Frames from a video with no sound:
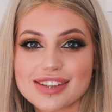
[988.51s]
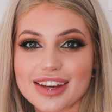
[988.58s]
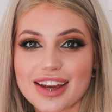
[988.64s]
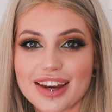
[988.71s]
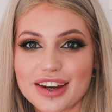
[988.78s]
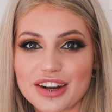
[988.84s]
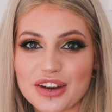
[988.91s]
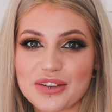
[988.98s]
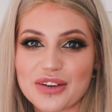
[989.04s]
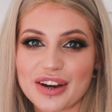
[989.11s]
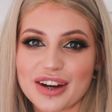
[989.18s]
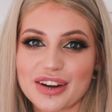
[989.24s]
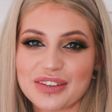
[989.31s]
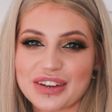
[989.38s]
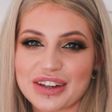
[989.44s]
I kind of know
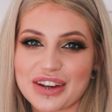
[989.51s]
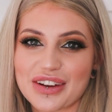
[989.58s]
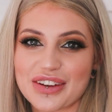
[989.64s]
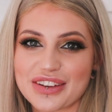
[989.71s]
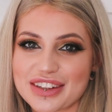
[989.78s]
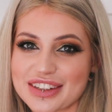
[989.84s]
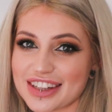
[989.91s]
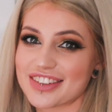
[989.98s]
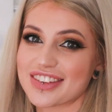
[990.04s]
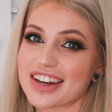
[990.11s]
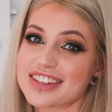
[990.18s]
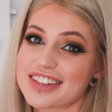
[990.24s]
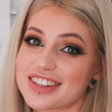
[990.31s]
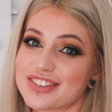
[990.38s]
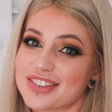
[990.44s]
where I want to go in the
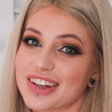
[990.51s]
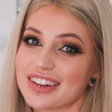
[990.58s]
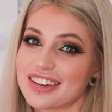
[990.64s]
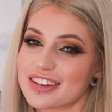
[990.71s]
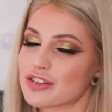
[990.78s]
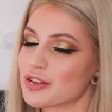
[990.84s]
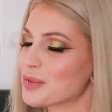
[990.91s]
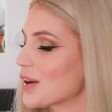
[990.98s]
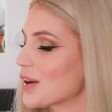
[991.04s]
direction of my look for